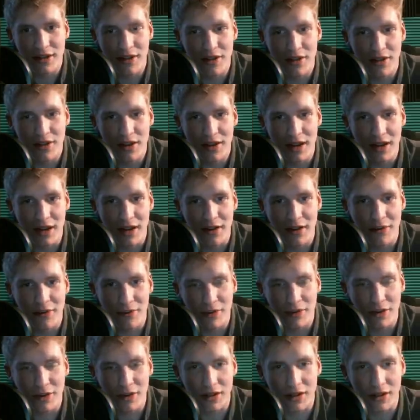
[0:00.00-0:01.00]
Okay,
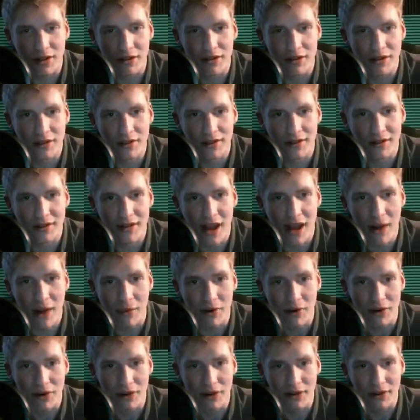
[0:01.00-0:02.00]
we're good. Now
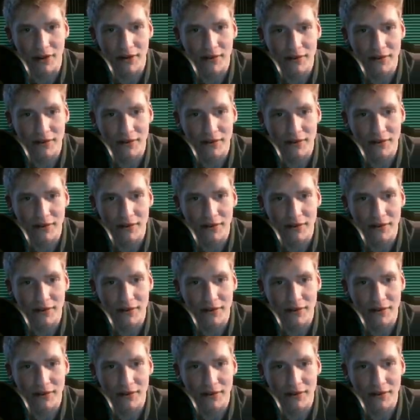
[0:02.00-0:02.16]
we're good.